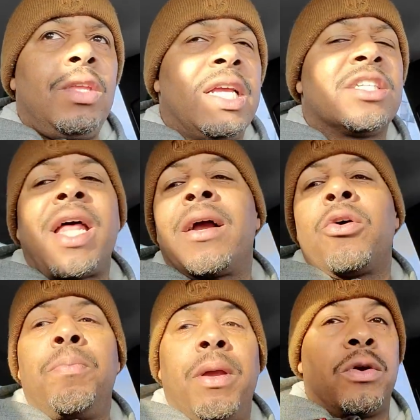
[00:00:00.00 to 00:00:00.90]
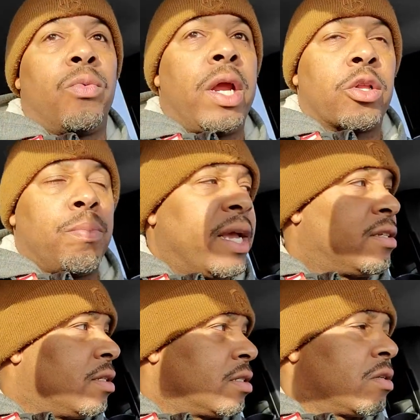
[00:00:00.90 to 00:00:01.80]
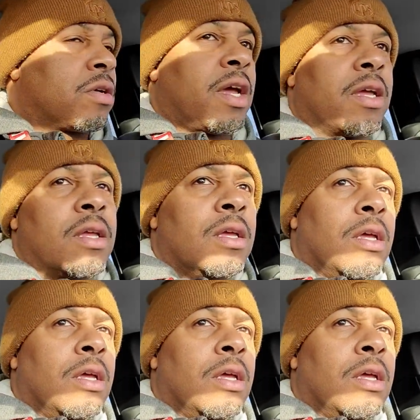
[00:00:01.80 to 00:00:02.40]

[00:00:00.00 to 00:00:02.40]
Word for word: it's not going to be on a regular basis, okay?